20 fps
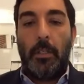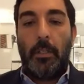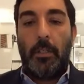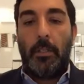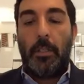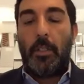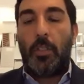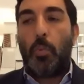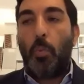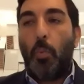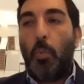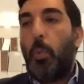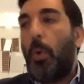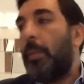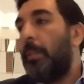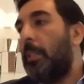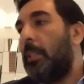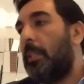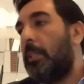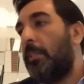this
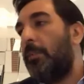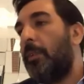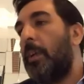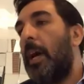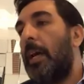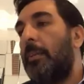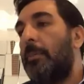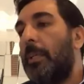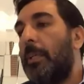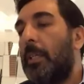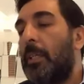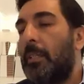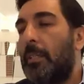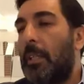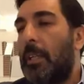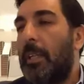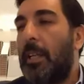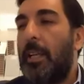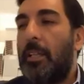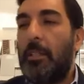oneness of God. Because
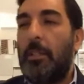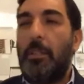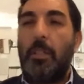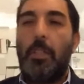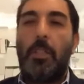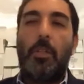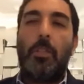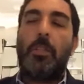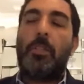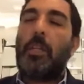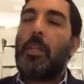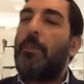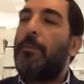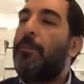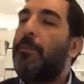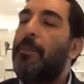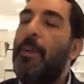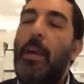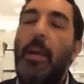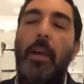again, you know, it's like
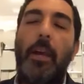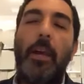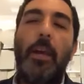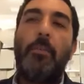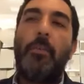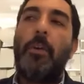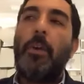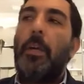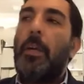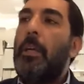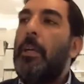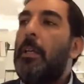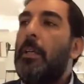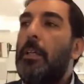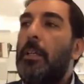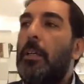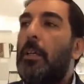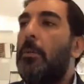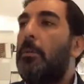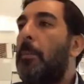very,
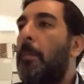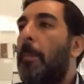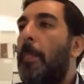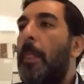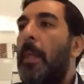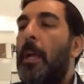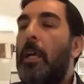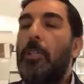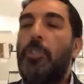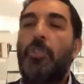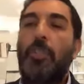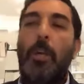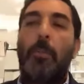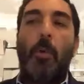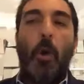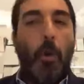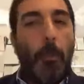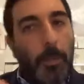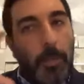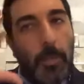you know, Hashem
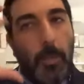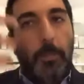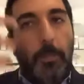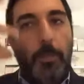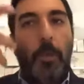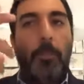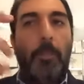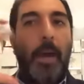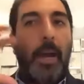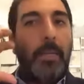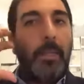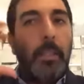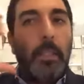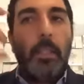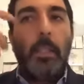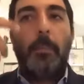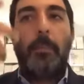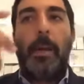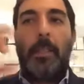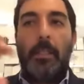opens up your mind
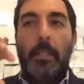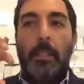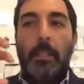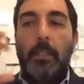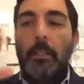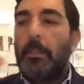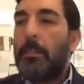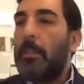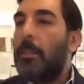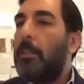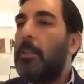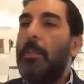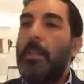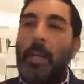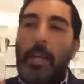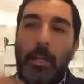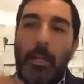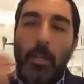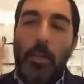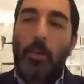little by little. You know, you
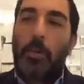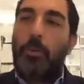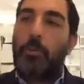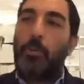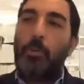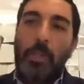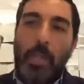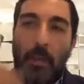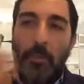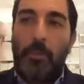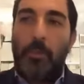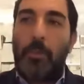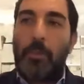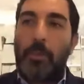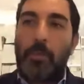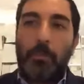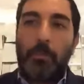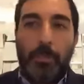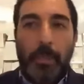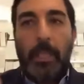got to go through
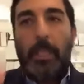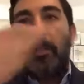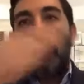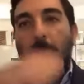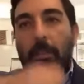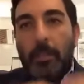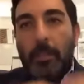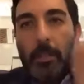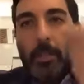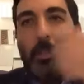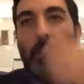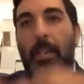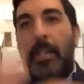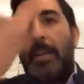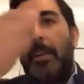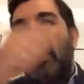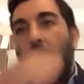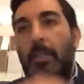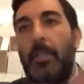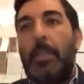levels, peels, you know,
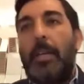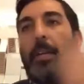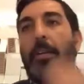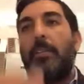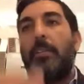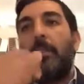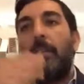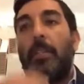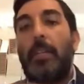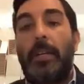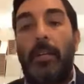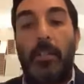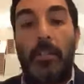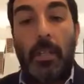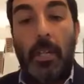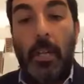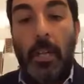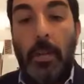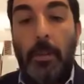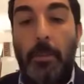layers and layers and layers.
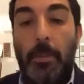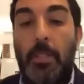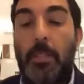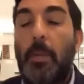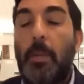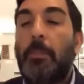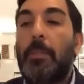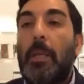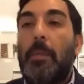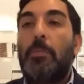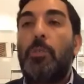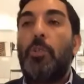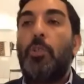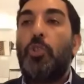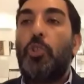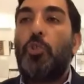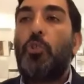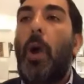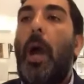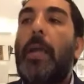But sometimes you
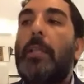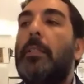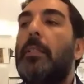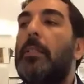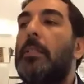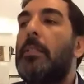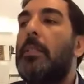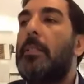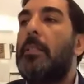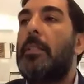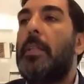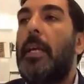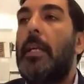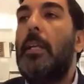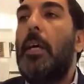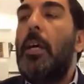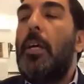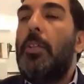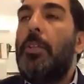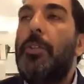try to
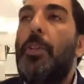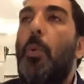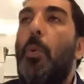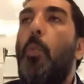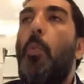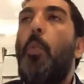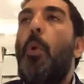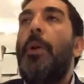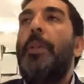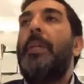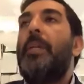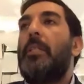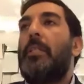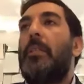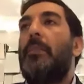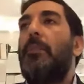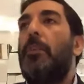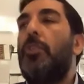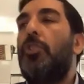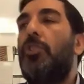understand the
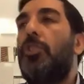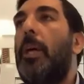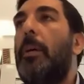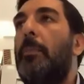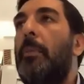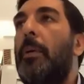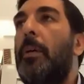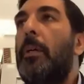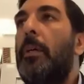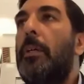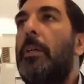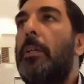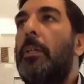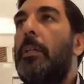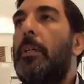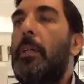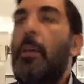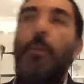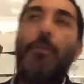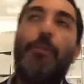oneness of Hashem.
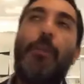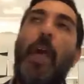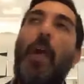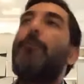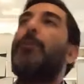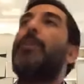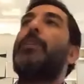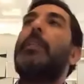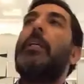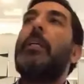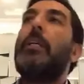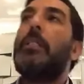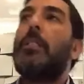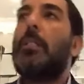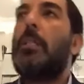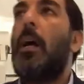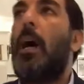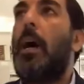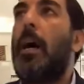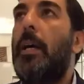You know, if everything is
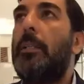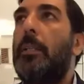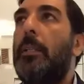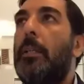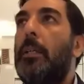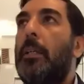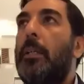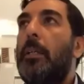God,